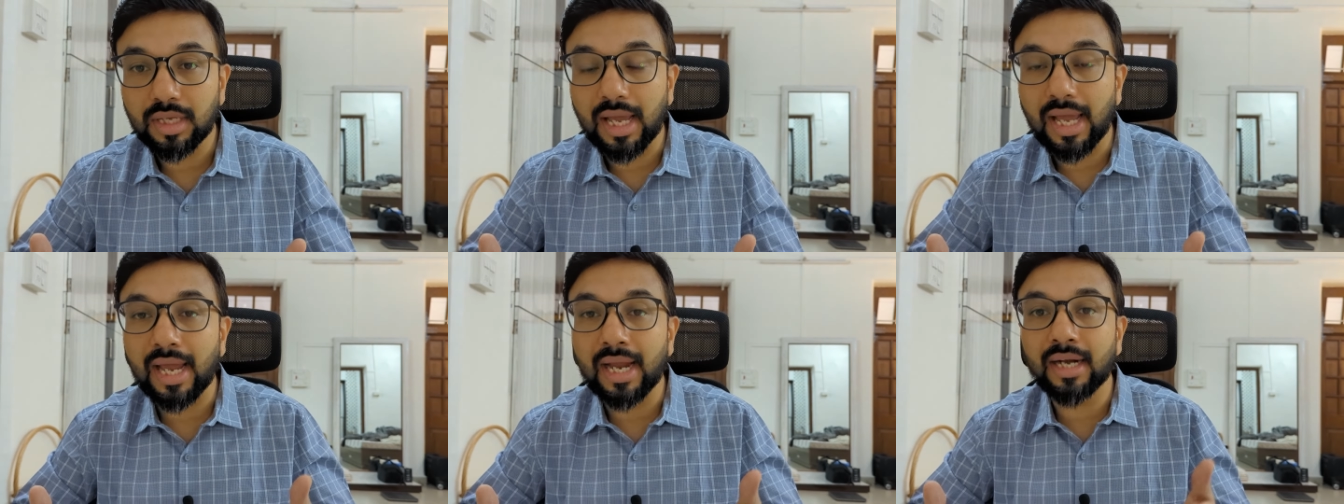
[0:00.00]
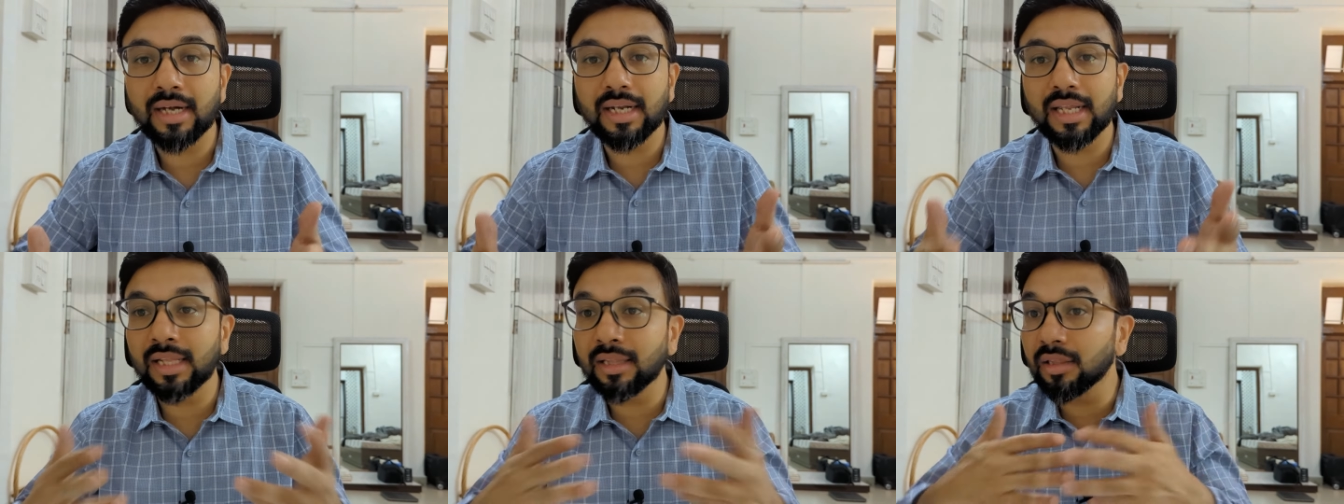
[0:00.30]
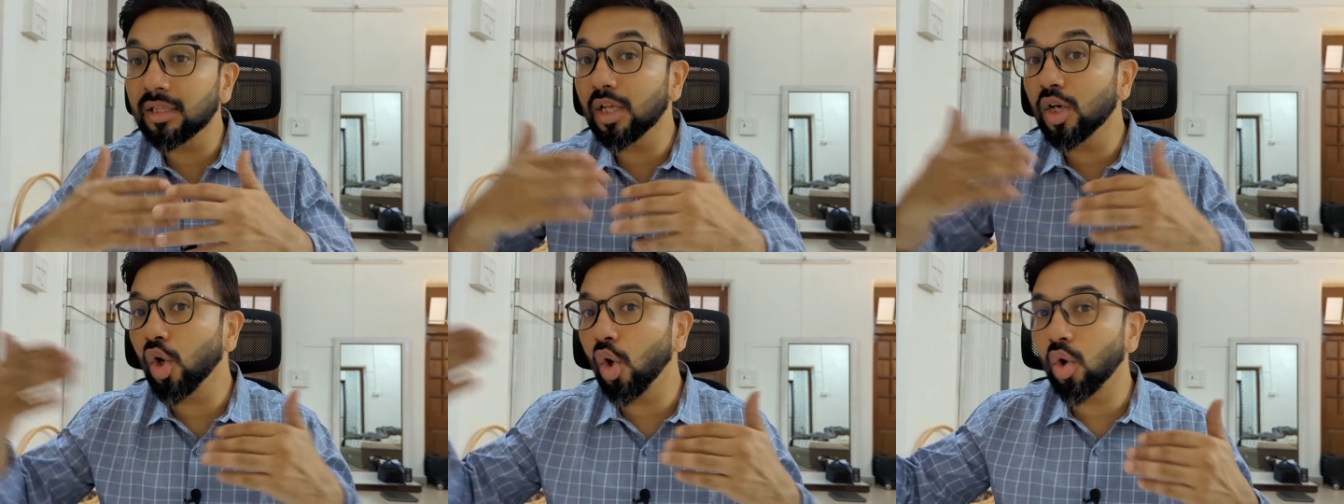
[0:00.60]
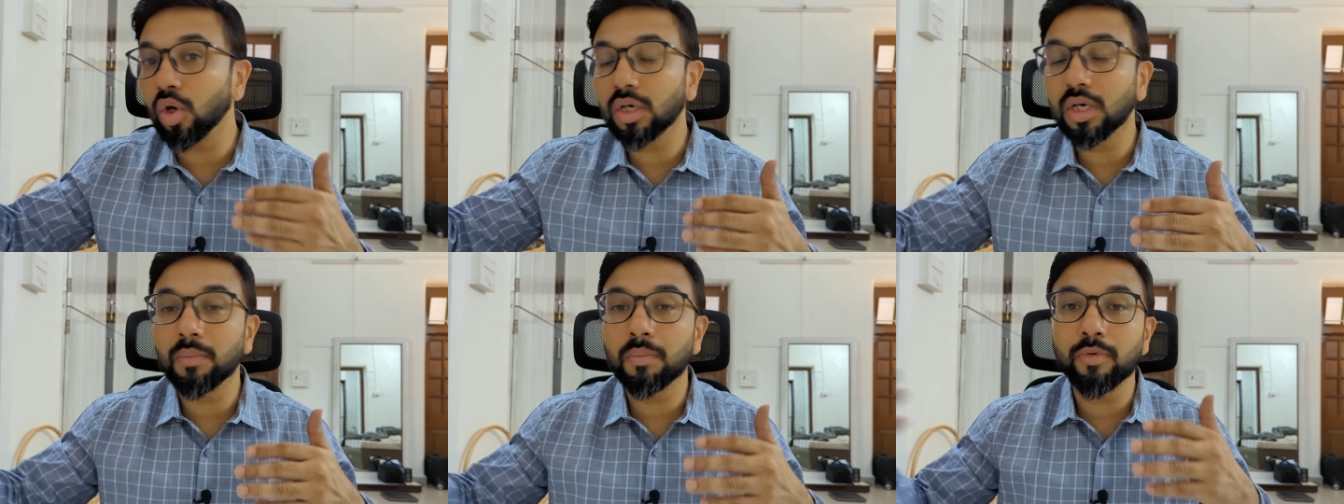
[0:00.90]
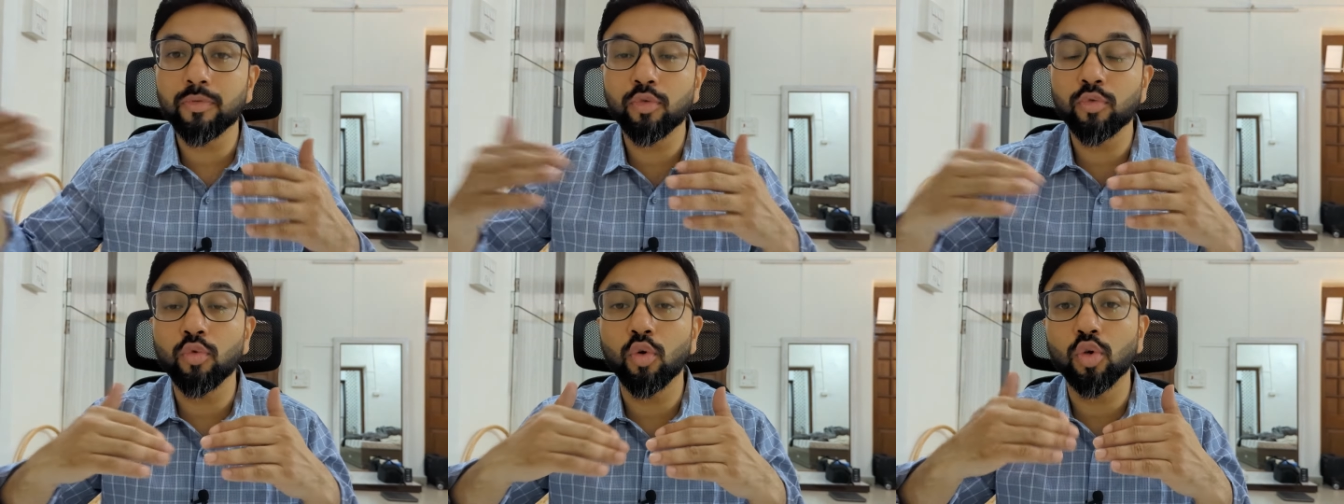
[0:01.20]
and in the long term,
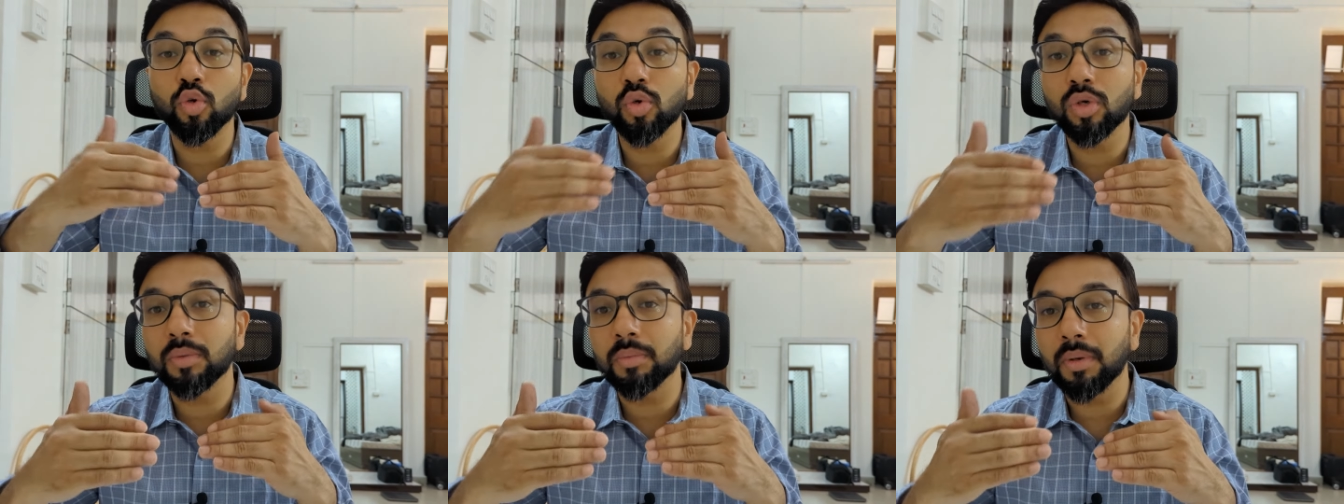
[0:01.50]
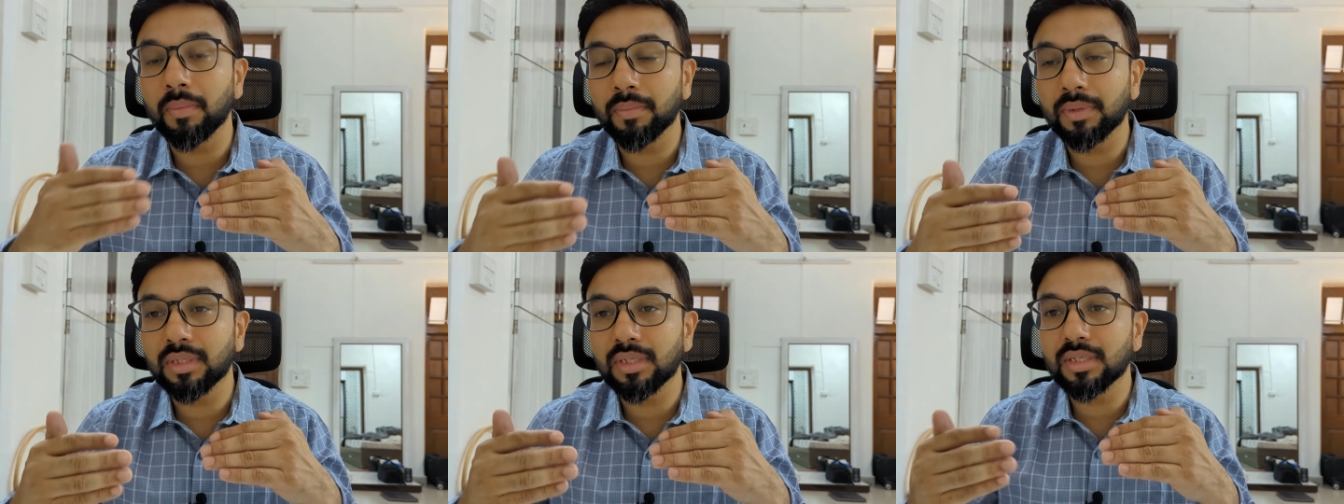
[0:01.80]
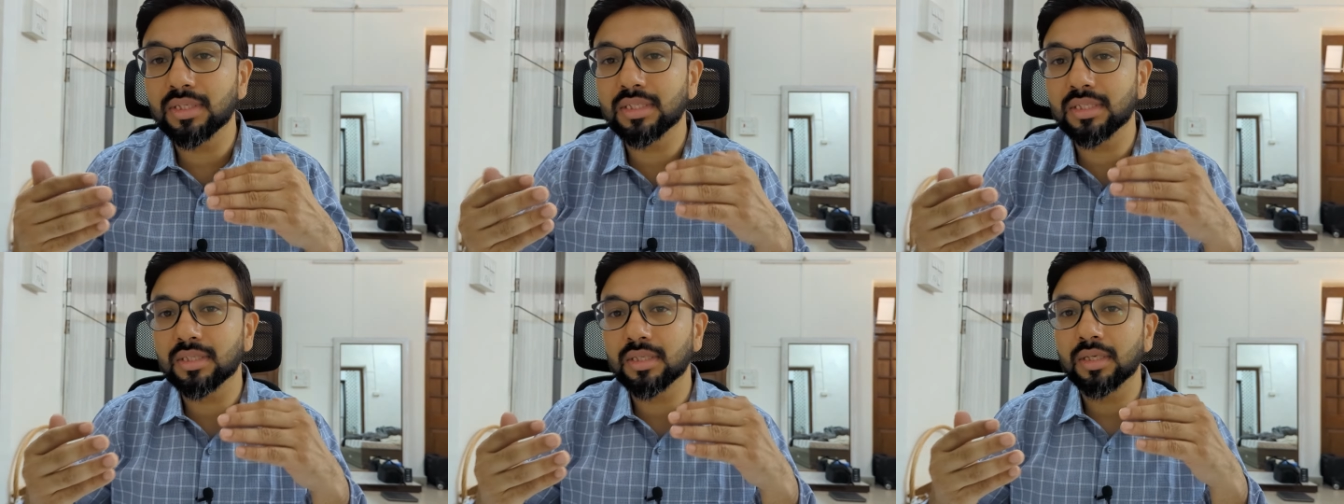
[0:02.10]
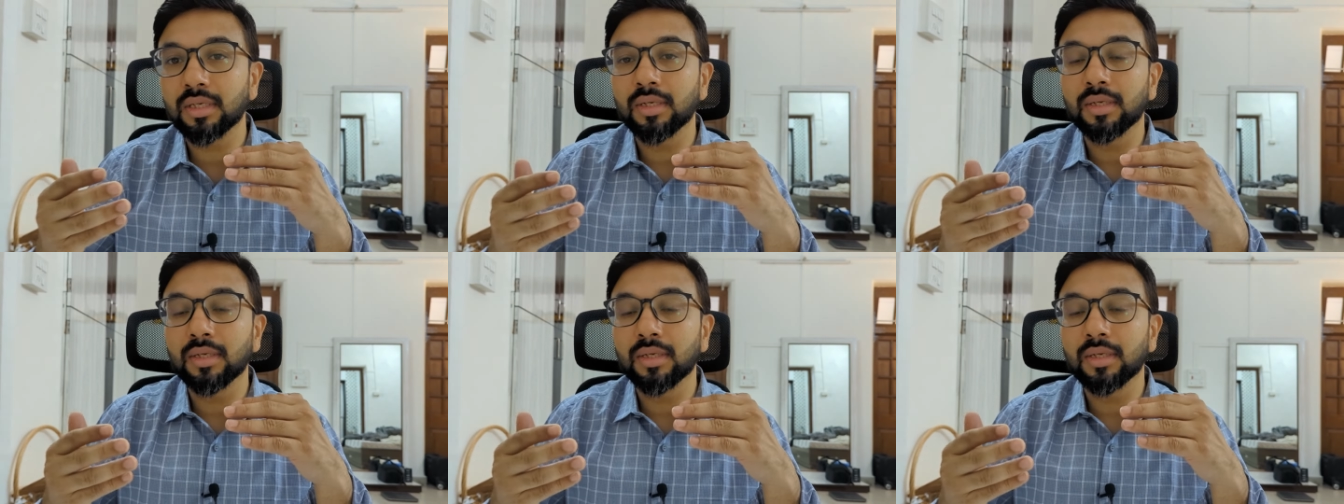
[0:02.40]
if you want to remember this